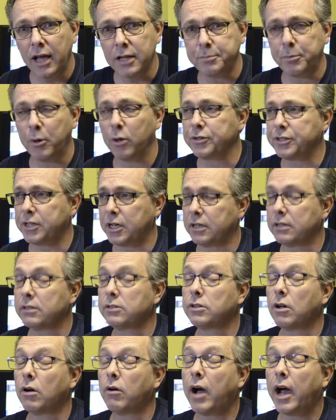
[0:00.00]
bullshit.
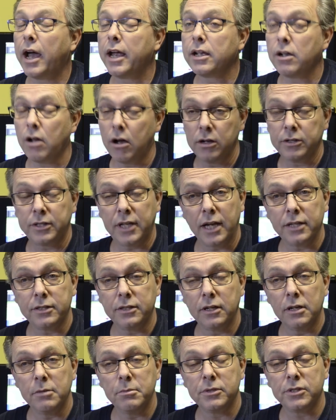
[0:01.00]
So I
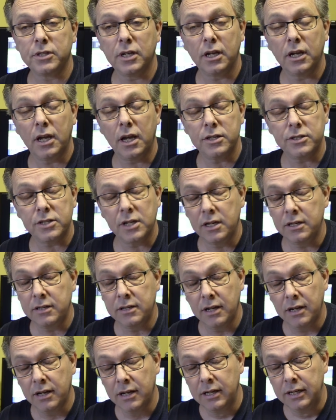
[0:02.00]
contacted him and
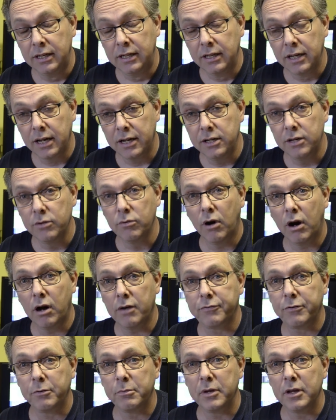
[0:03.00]
said, can you
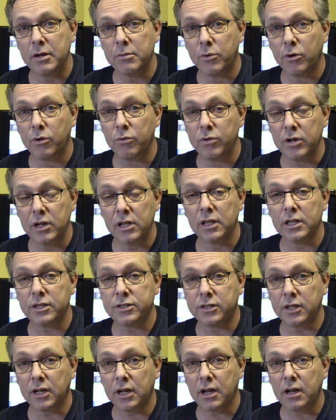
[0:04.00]
offer me a more
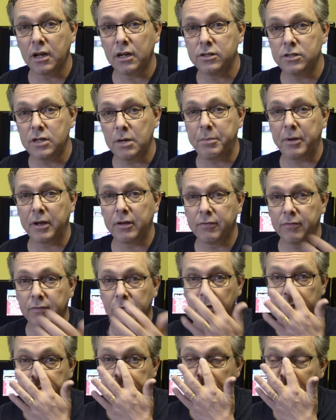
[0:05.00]
realistic shipping
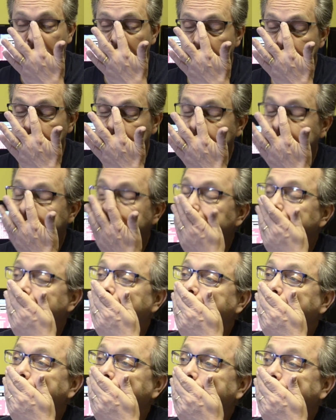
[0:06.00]
fee?
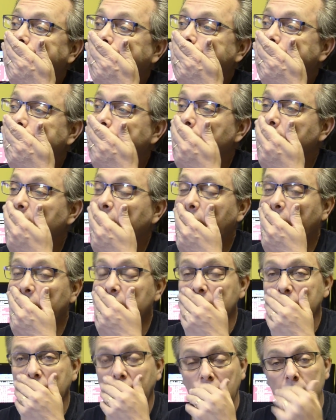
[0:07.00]
And
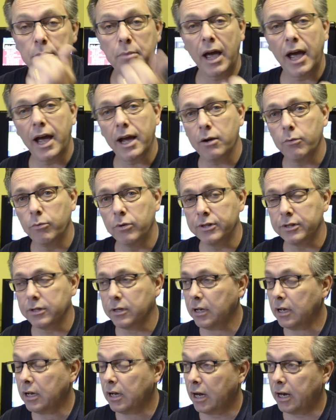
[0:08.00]
he came back with
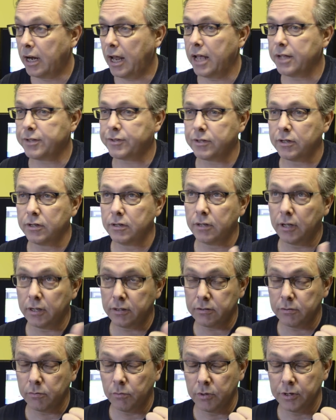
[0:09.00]
an answer
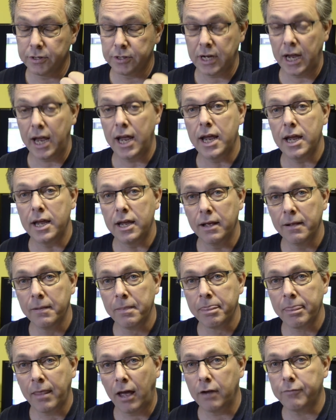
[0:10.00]
that was, I
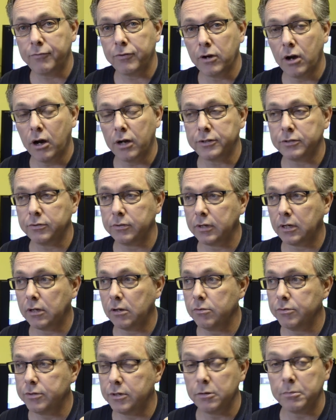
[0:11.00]
forgot to
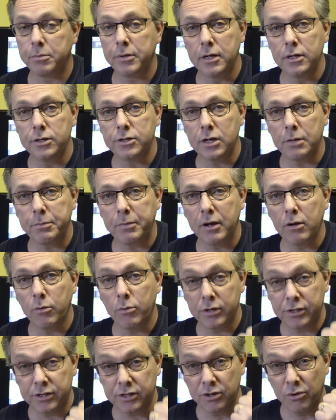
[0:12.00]
include European shipping,
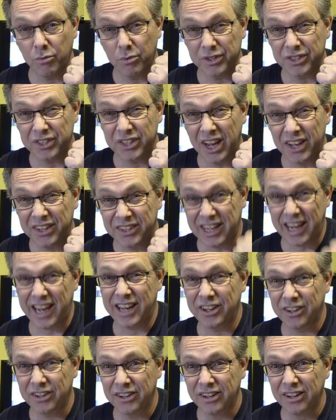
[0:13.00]
which was a
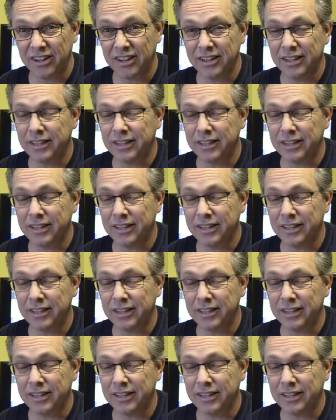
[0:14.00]
tenner